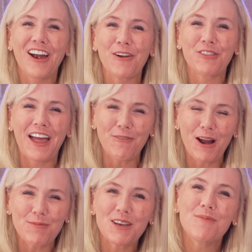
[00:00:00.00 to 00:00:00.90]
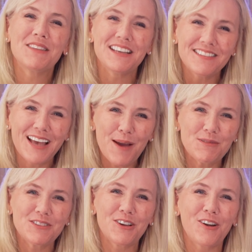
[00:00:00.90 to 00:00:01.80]
right. Well, that wraps up this
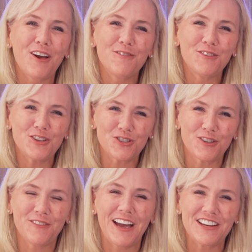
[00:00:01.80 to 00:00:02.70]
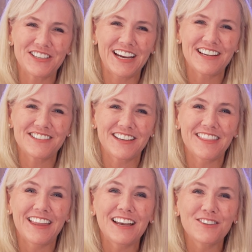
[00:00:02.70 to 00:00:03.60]
episode of Future of Education.
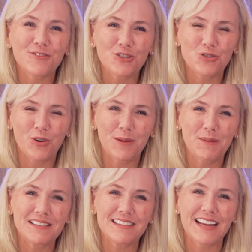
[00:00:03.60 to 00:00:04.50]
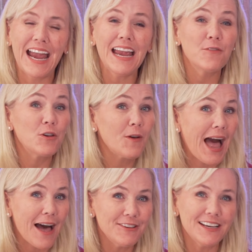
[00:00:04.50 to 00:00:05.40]
Thanks for joining me today. If you
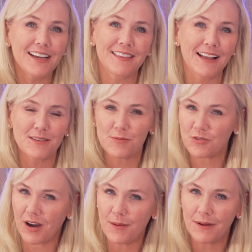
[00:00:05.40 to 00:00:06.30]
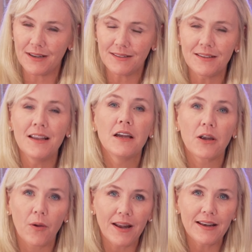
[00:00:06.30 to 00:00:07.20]
haven't hit that subscribe button,
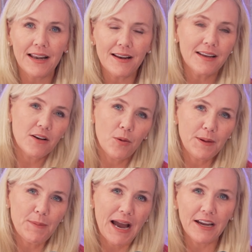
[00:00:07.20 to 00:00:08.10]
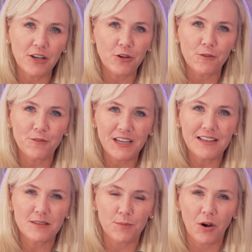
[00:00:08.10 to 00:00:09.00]
go ahead and hit it, and I'll be back in your
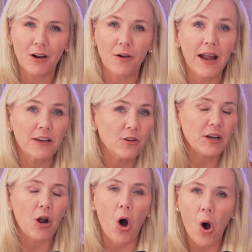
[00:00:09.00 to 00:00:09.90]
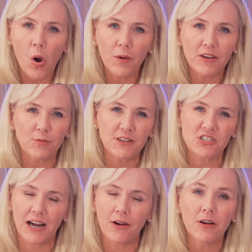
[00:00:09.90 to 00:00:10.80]
feed tomorrow. And you can always
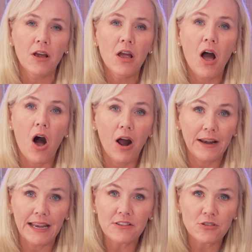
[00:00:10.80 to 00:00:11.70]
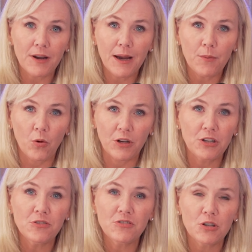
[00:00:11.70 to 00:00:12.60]
reach out on Instagram or
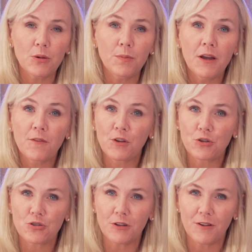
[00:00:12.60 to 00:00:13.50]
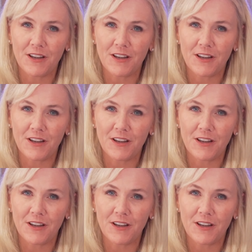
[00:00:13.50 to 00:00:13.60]
YouTube, Future of